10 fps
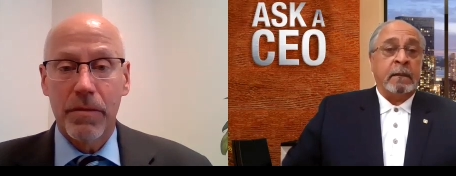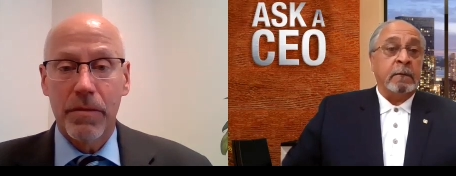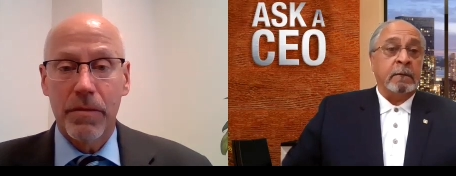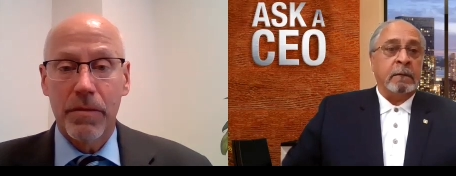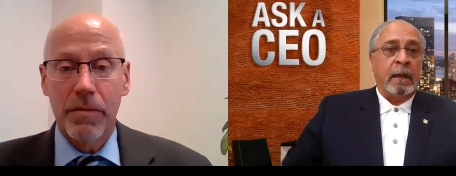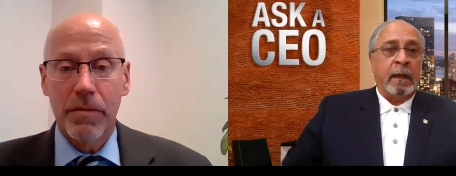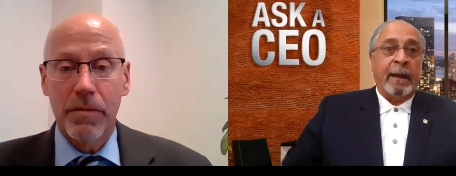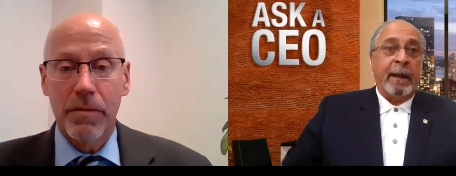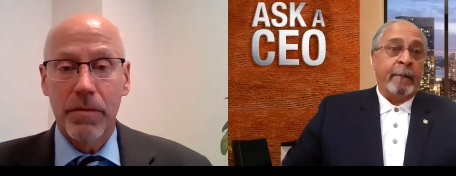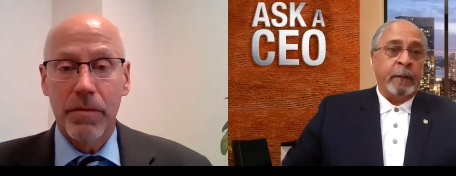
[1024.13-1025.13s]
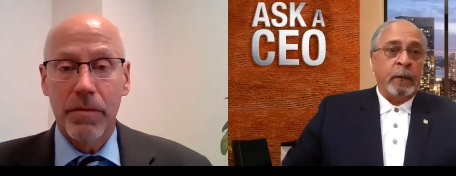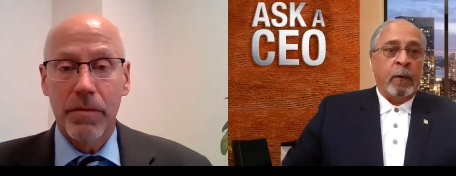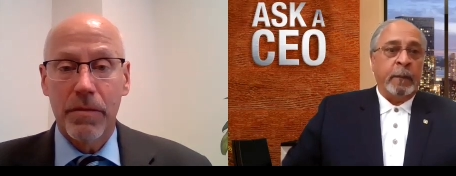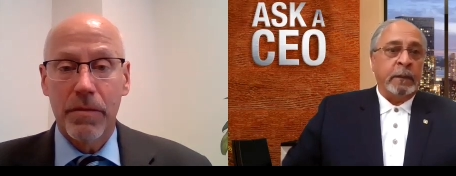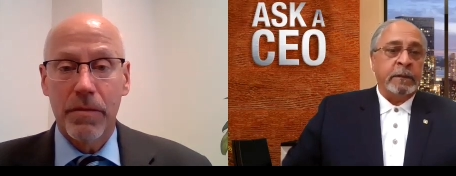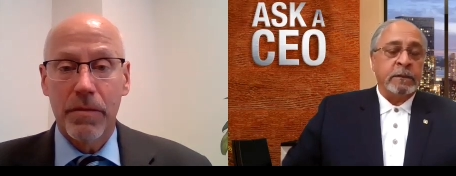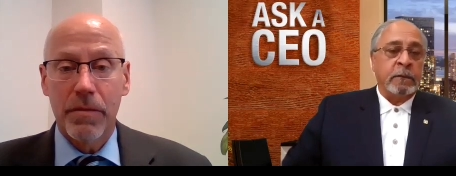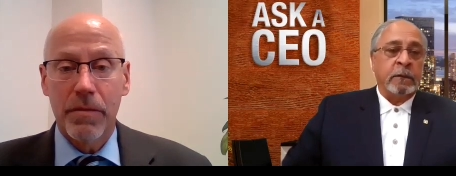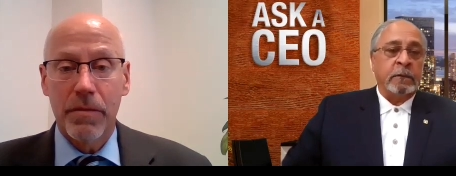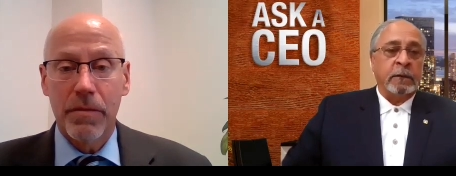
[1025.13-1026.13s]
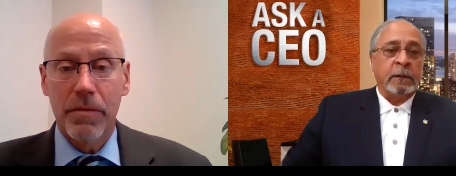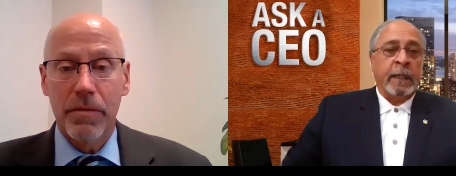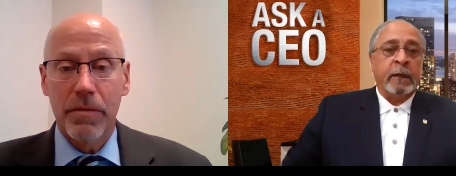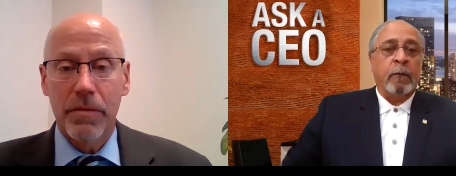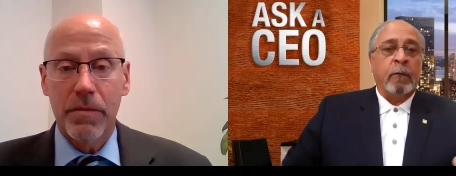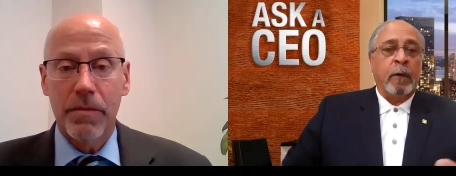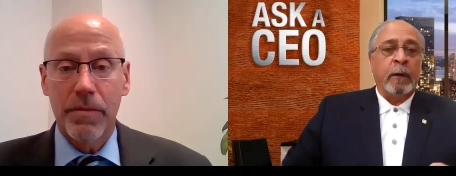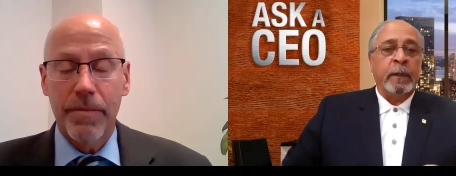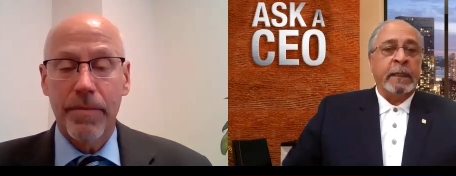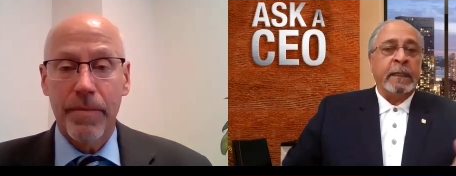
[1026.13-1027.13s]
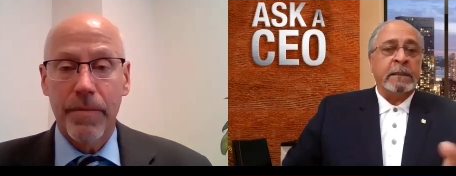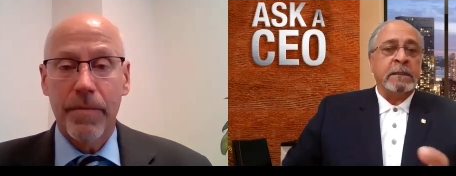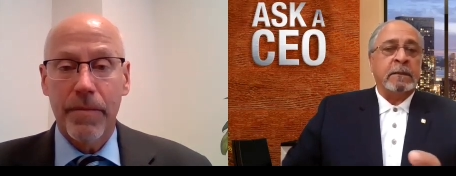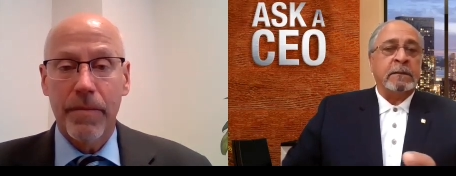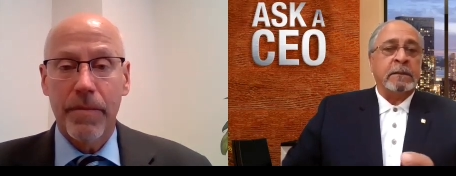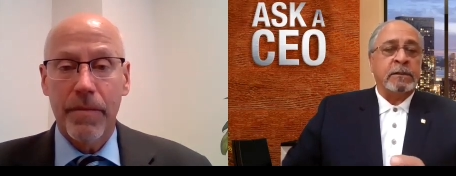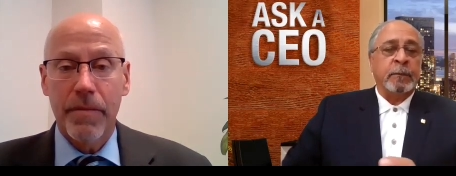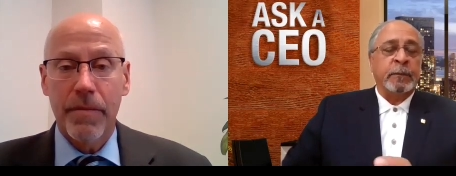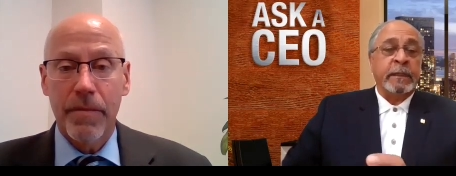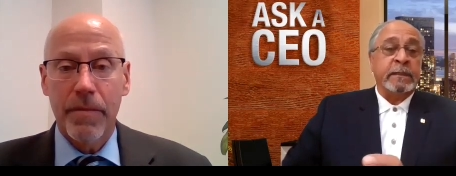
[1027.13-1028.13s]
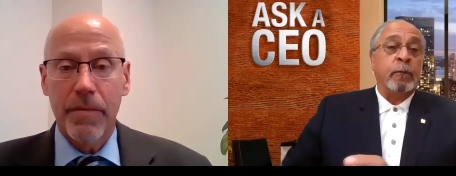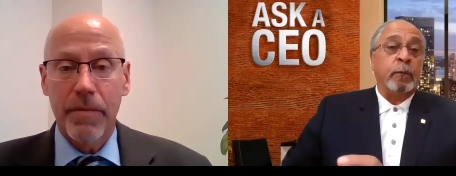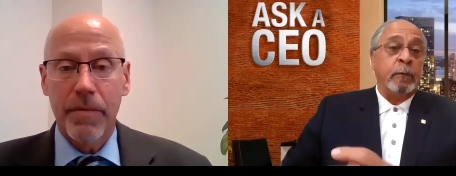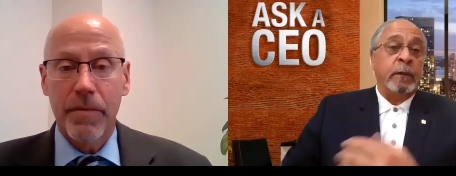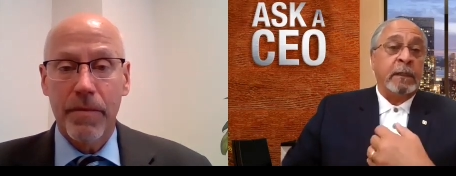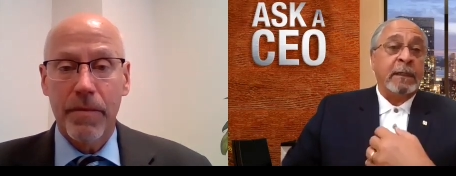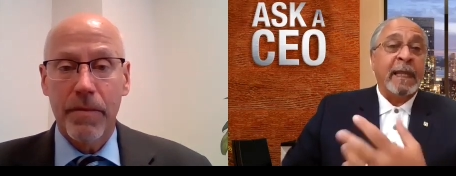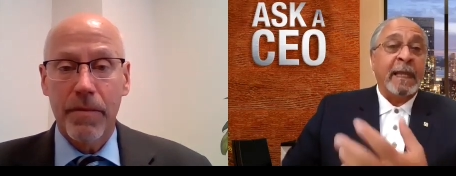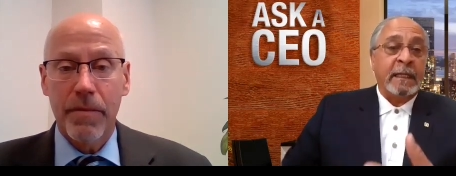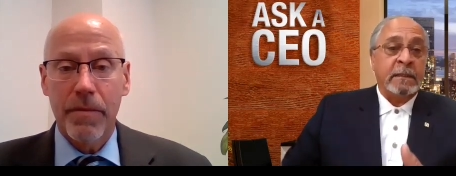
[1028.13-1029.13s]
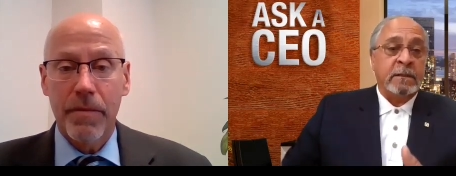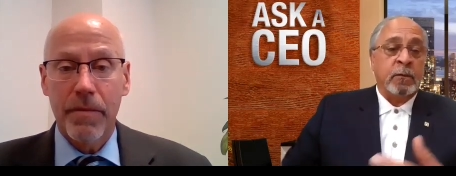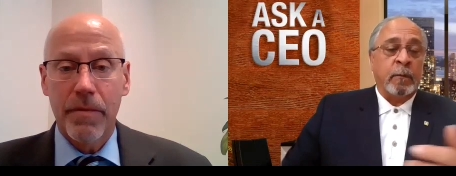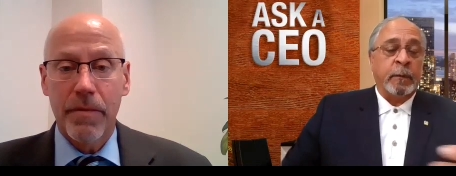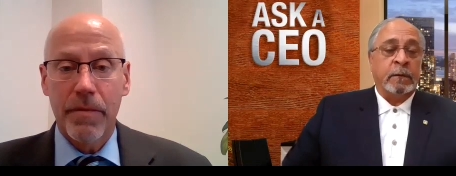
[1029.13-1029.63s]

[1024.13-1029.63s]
Speaker 1: new abnormal is going to look like or when we get to someplace that we would think is normal?